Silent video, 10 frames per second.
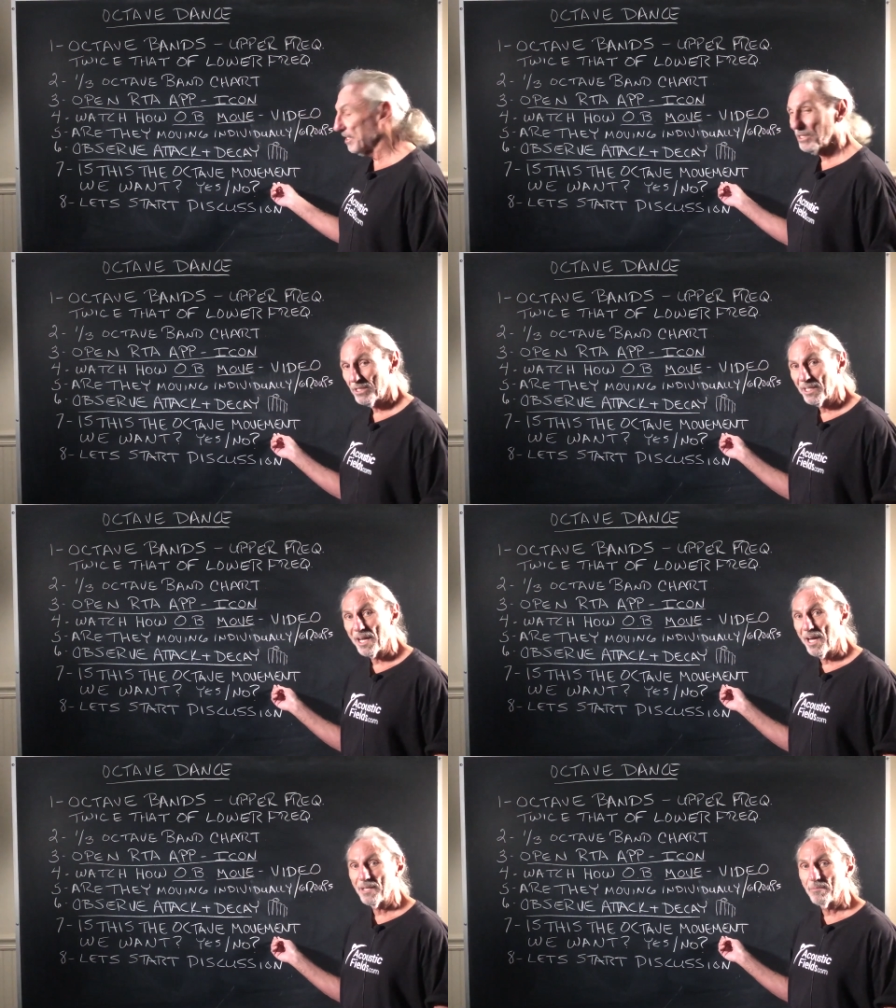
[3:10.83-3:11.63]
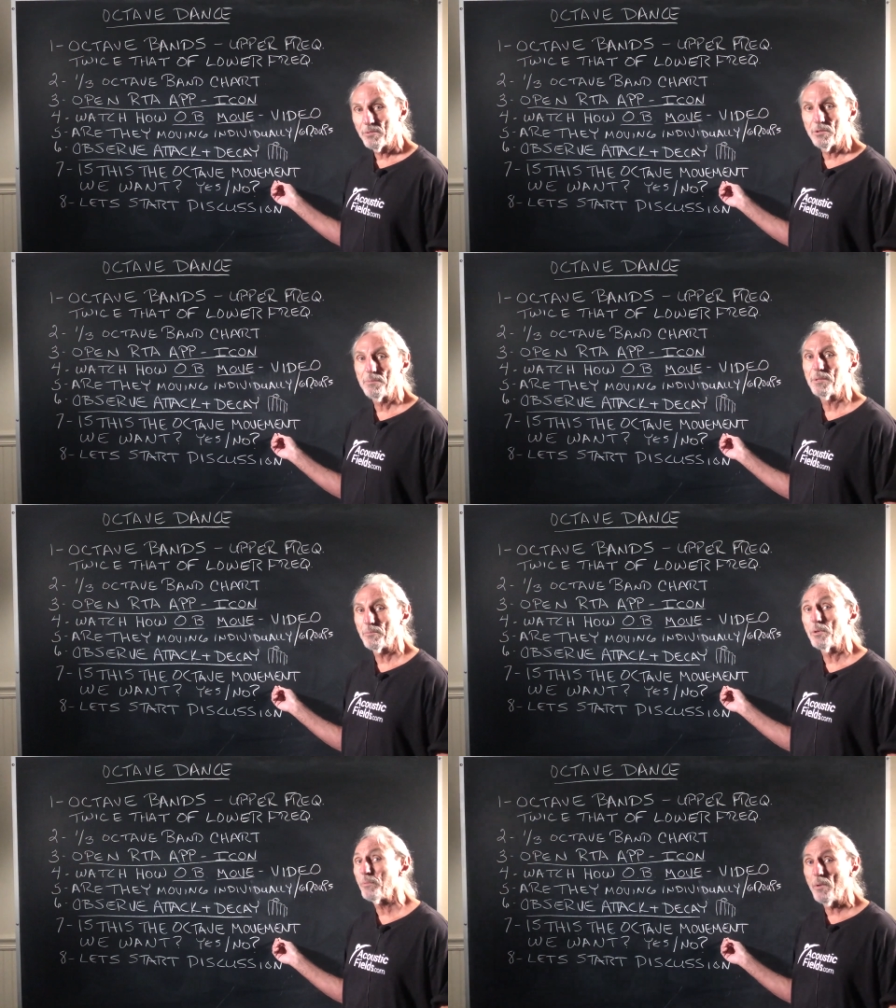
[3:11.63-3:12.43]
this the kind of movement
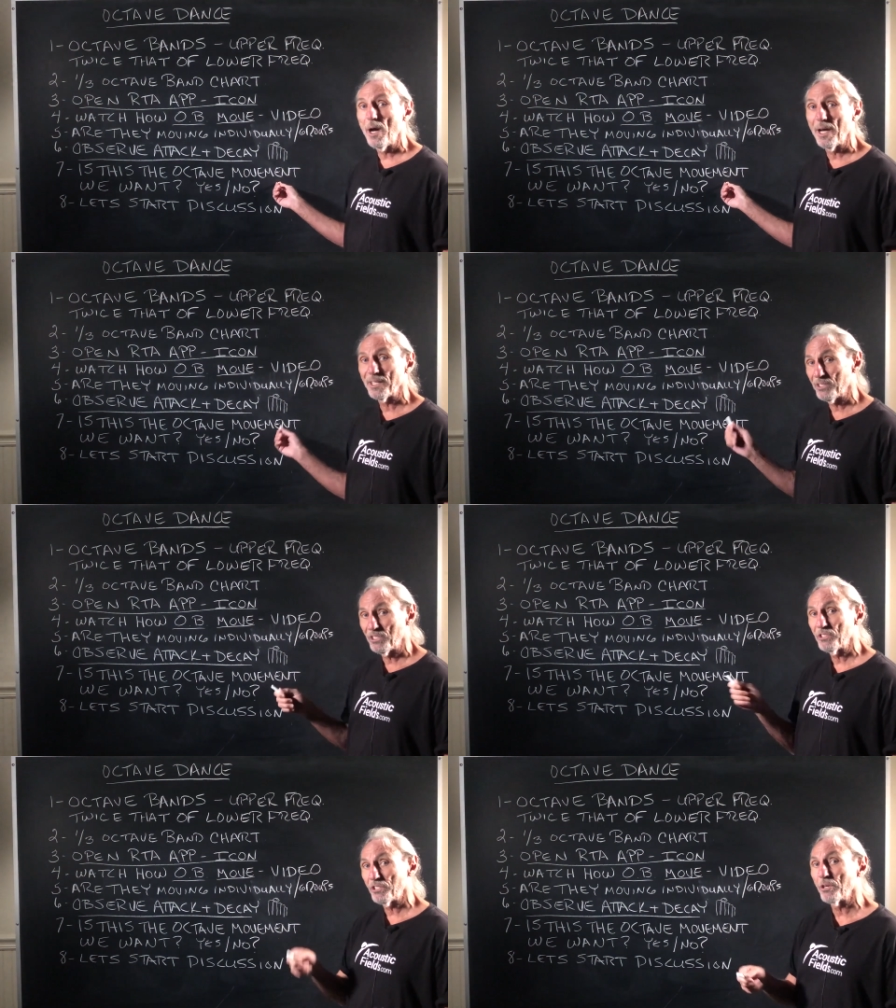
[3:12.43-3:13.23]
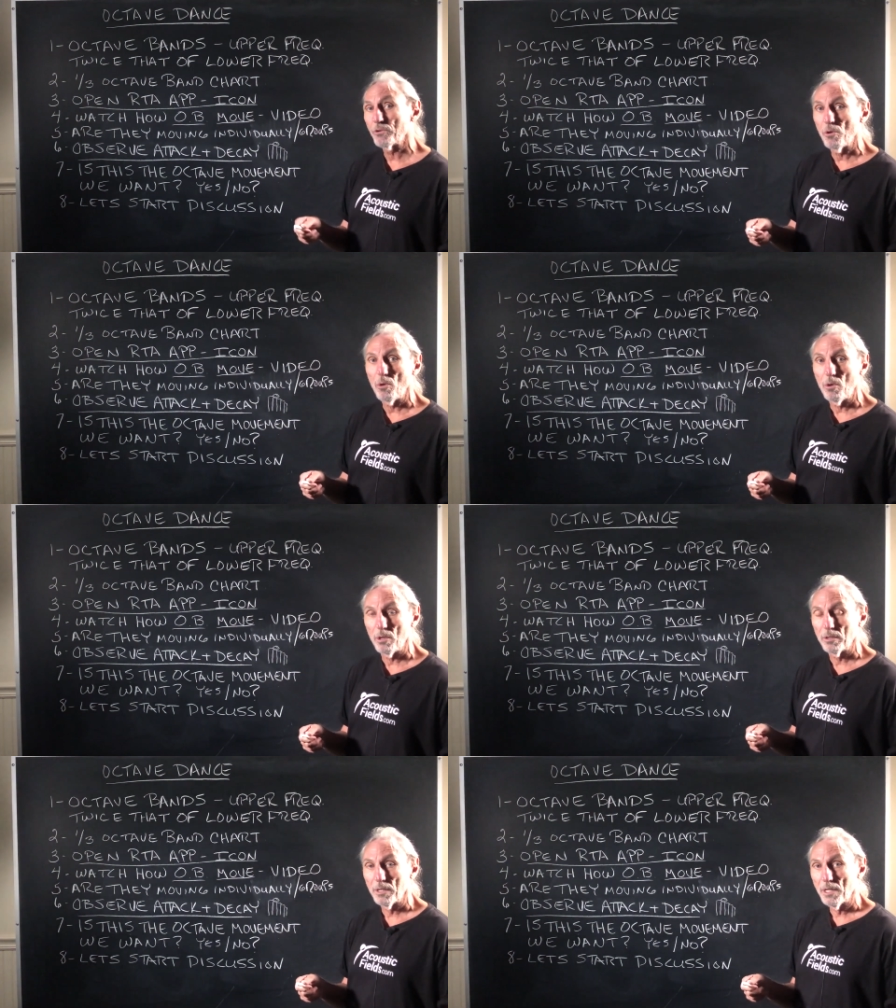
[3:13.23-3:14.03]
we want? Is this our
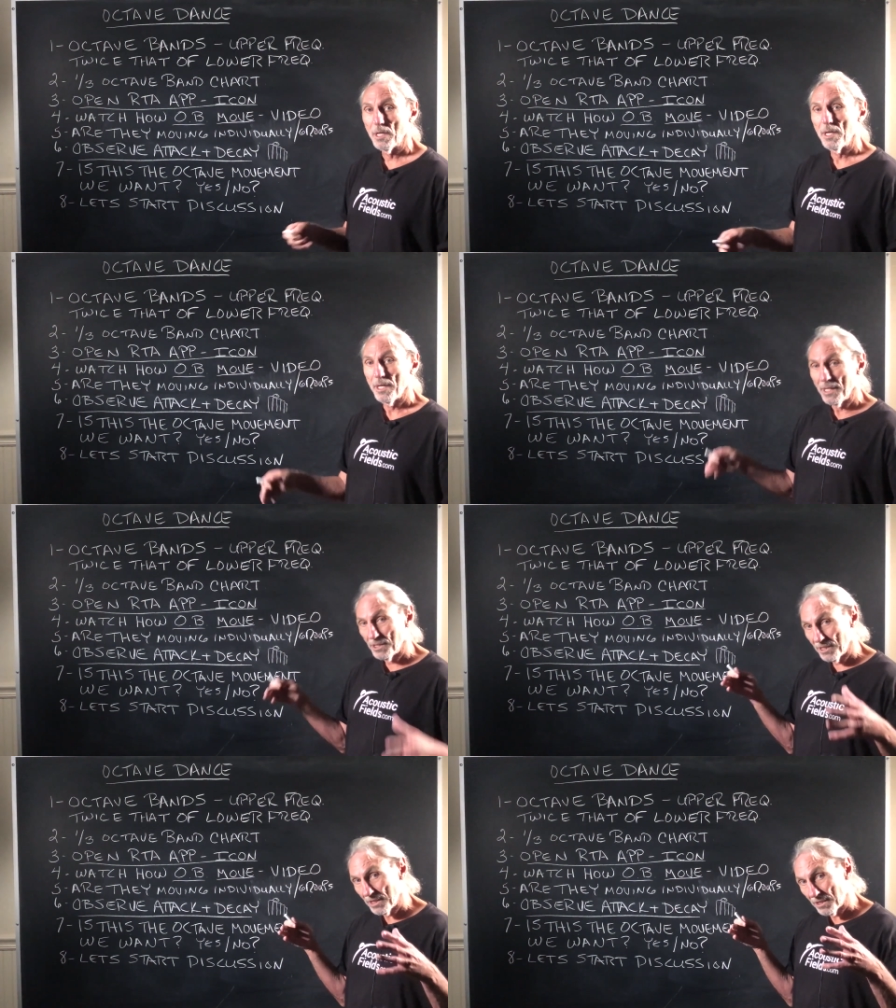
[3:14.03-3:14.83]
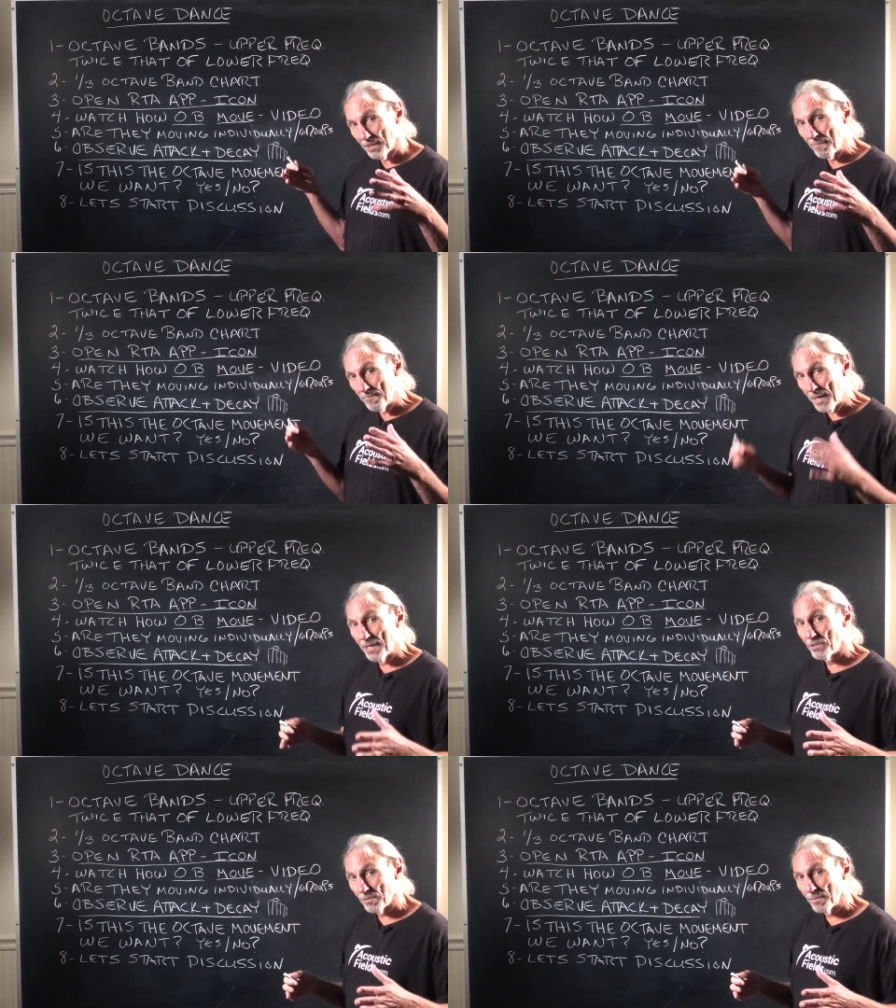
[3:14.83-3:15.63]
goal? Is this the
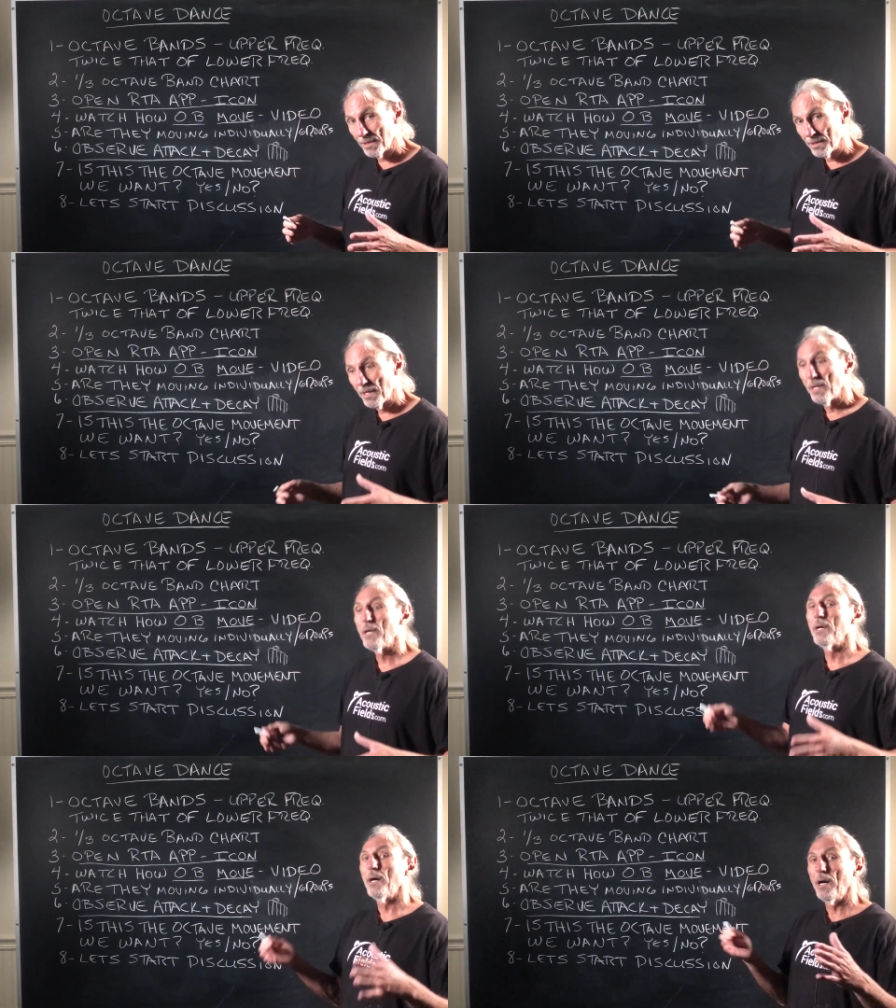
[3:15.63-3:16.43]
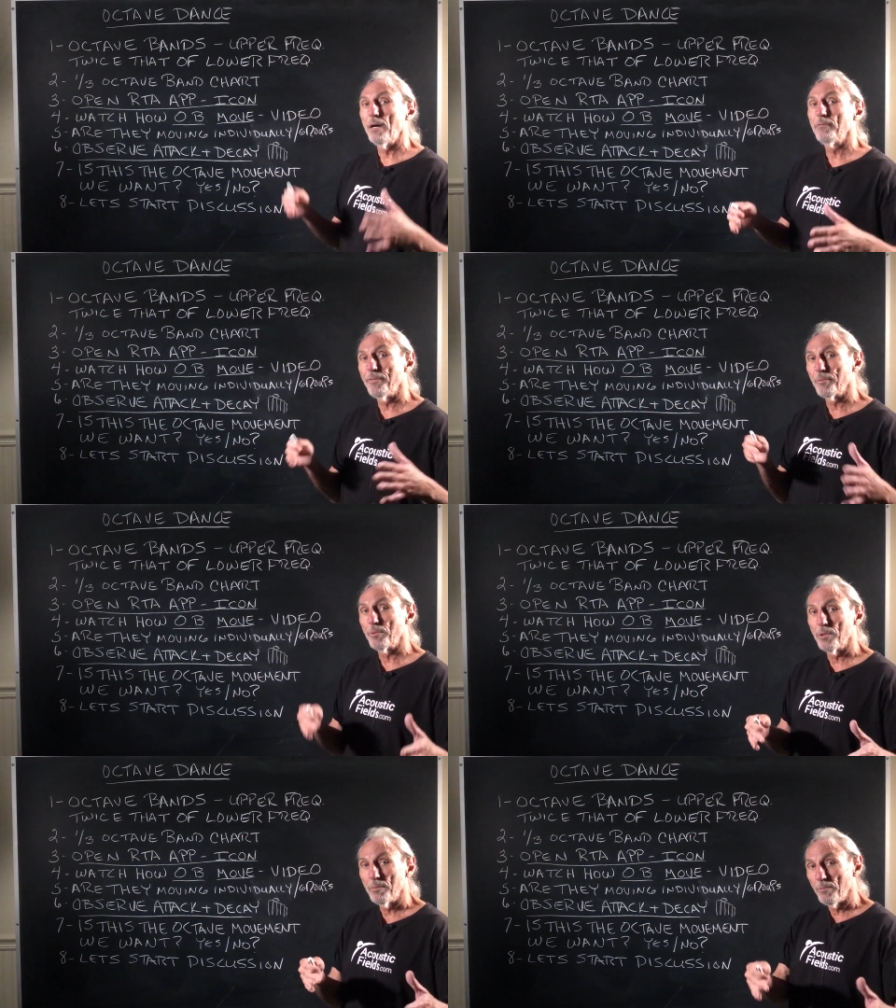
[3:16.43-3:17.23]
measurement of the
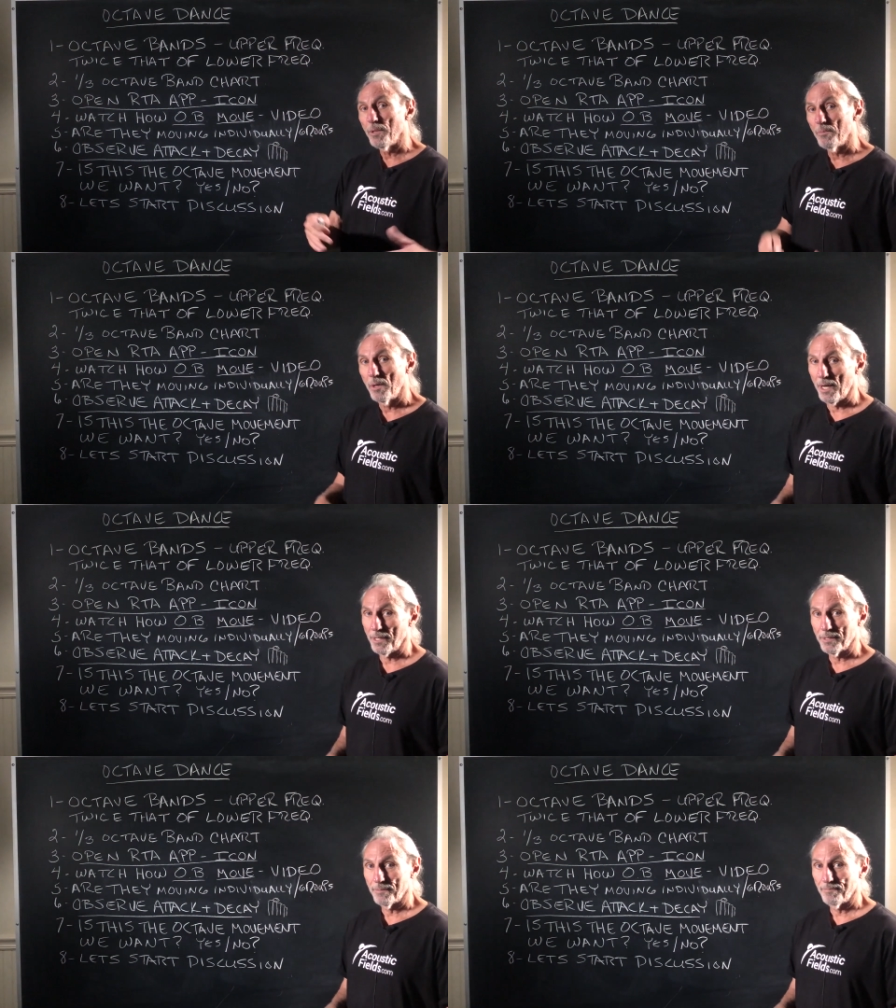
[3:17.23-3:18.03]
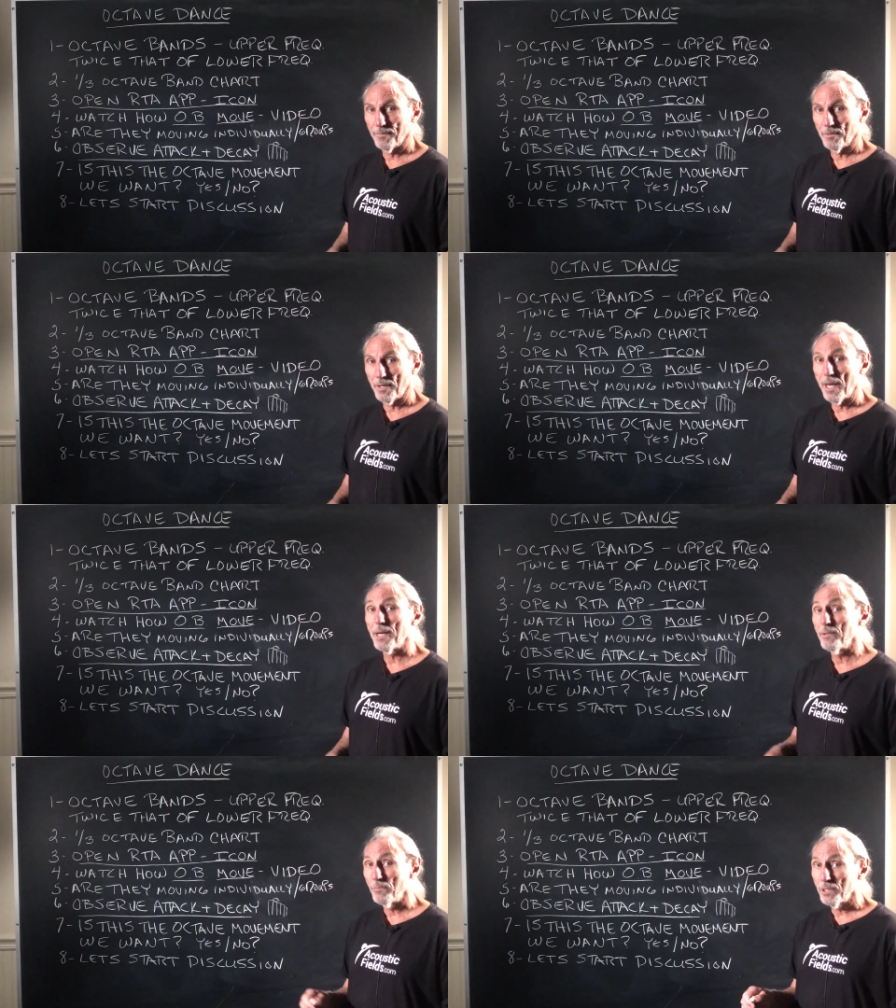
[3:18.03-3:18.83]
room we want? Okay,
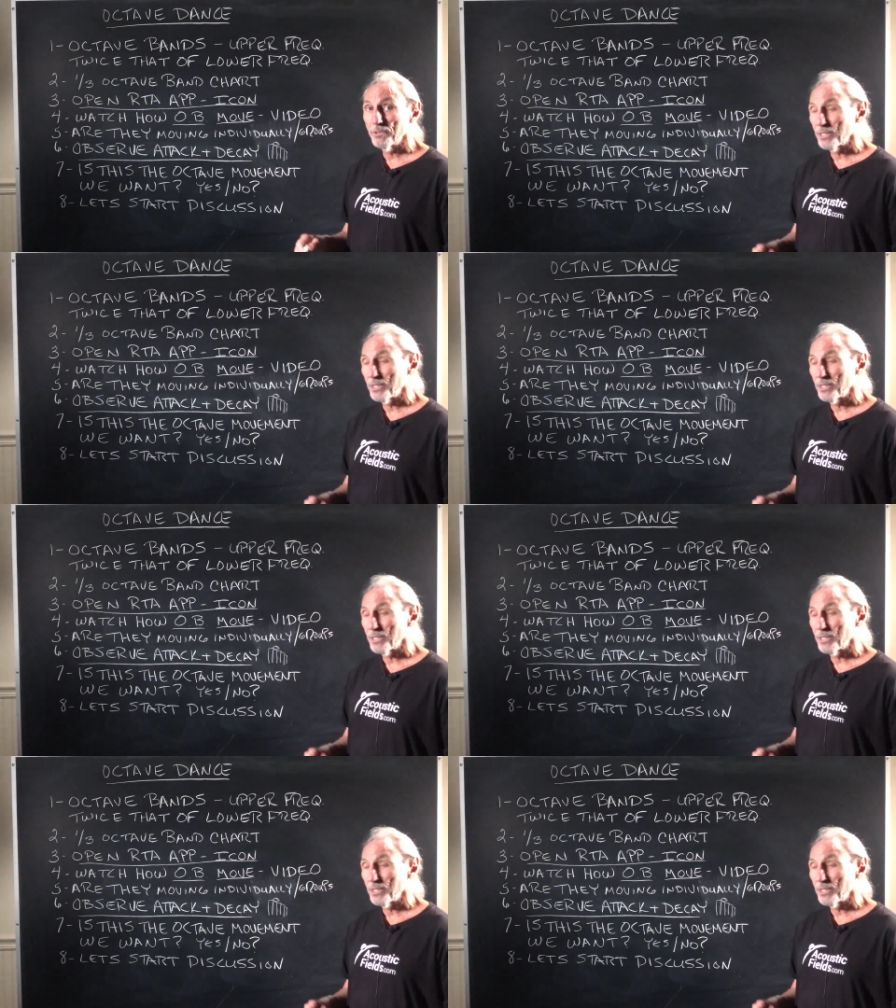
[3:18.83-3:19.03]
in real